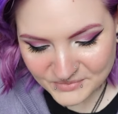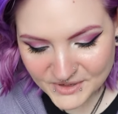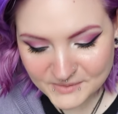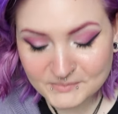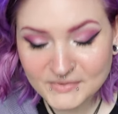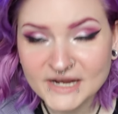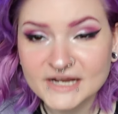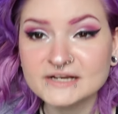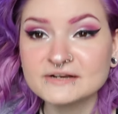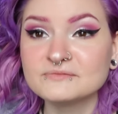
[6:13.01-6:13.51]
but
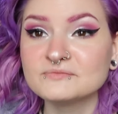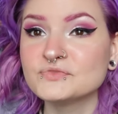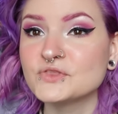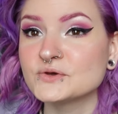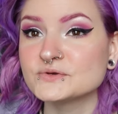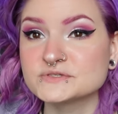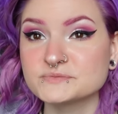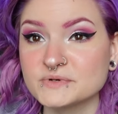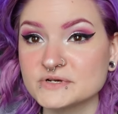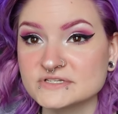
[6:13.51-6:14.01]
my
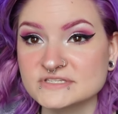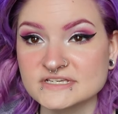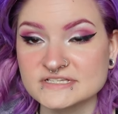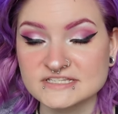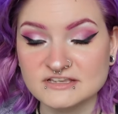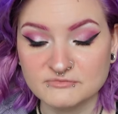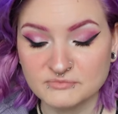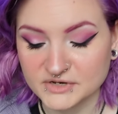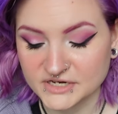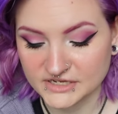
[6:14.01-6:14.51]
nose piercings
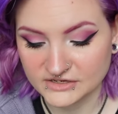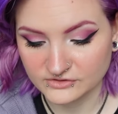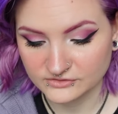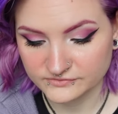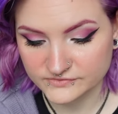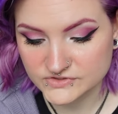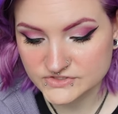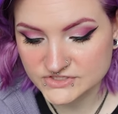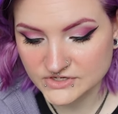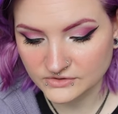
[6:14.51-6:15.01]
have been healed
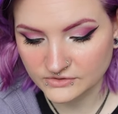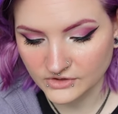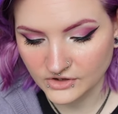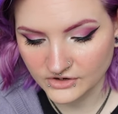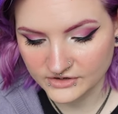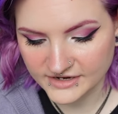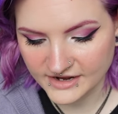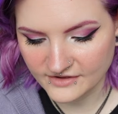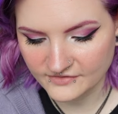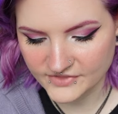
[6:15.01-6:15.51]
for so
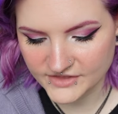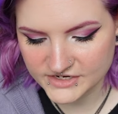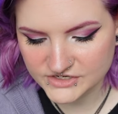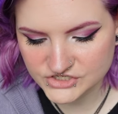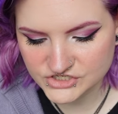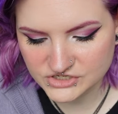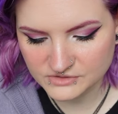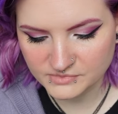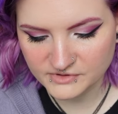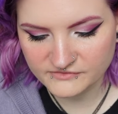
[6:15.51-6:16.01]
long now that it
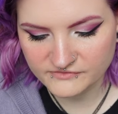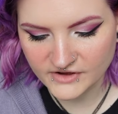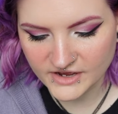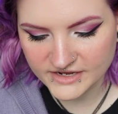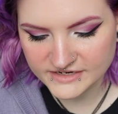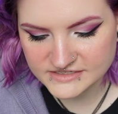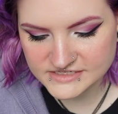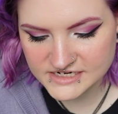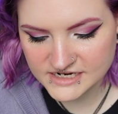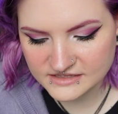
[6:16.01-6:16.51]
should be
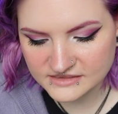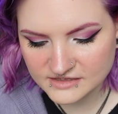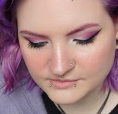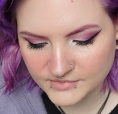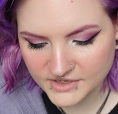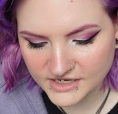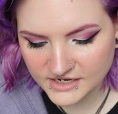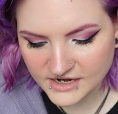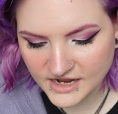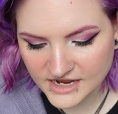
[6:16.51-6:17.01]
fine to get them in.